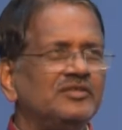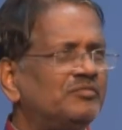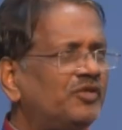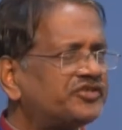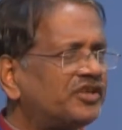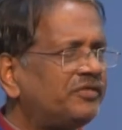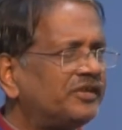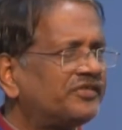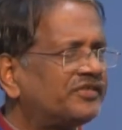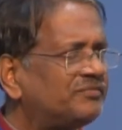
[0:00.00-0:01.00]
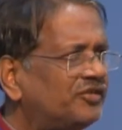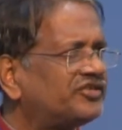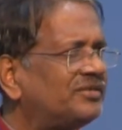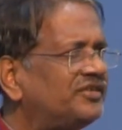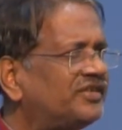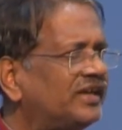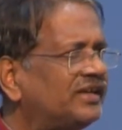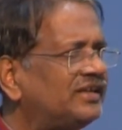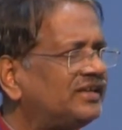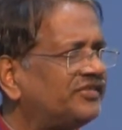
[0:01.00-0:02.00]
Most of us, most of the
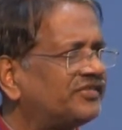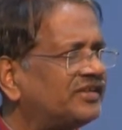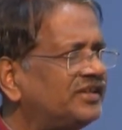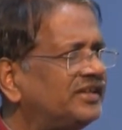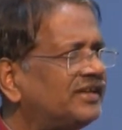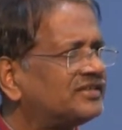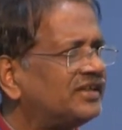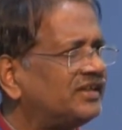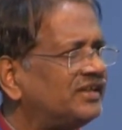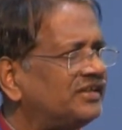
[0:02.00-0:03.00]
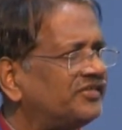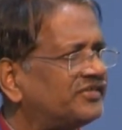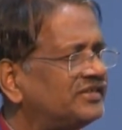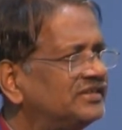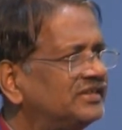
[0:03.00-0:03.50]
psychiatrists, clinical psychiatrists,